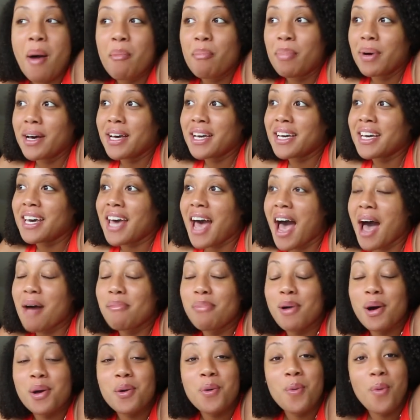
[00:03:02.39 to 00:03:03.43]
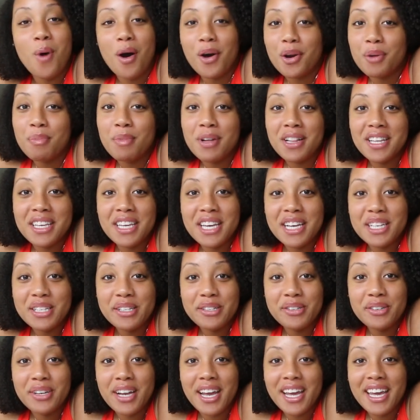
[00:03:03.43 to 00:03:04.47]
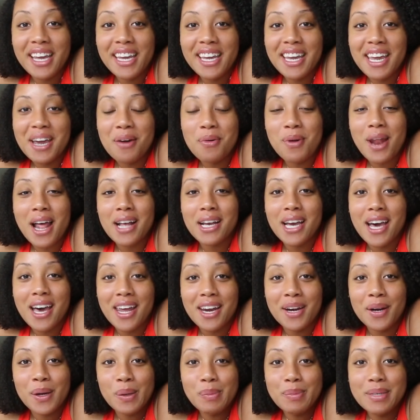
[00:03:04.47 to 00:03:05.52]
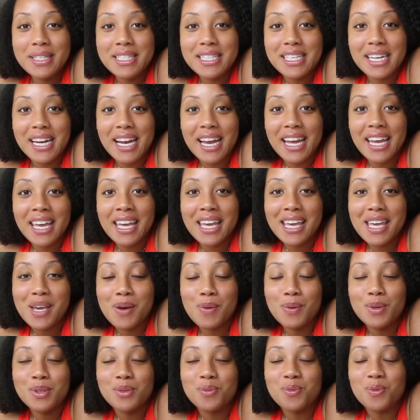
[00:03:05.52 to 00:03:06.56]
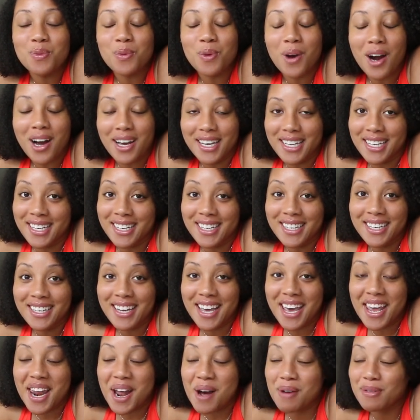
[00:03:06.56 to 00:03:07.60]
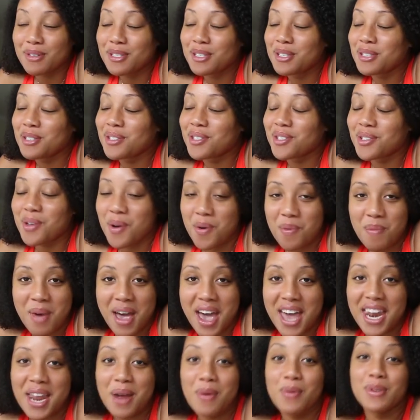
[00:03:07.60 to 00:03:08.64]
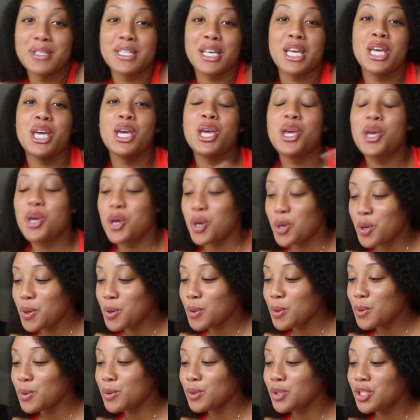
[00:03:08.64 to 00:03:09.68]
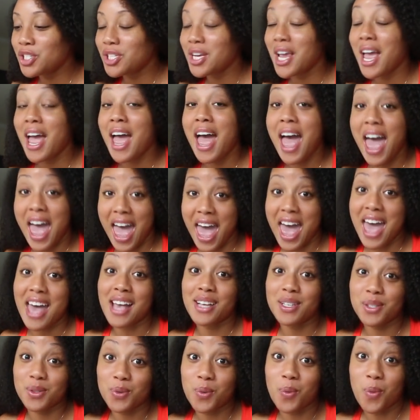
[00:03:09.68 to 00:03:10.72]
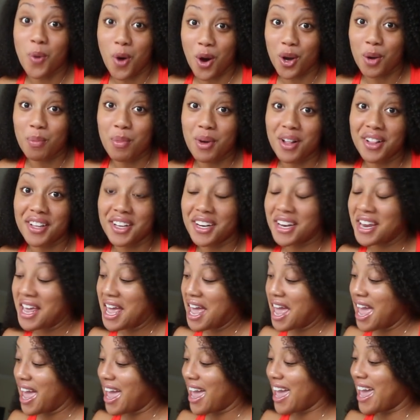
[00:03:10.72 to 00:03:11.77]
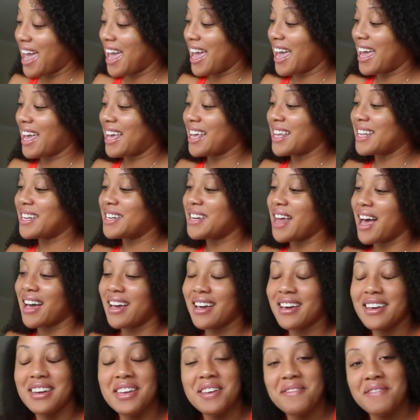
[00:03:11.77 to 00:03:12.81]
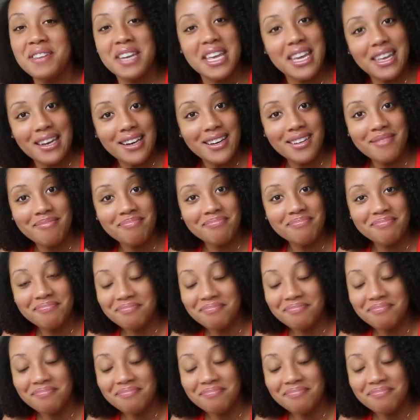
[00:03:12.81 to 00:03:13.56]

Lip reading: But I bought a watermelon yesterday and when I cut it open today, it was rotten. And I was so mad. It was a huge ass watermelon and I couldn't even eat it.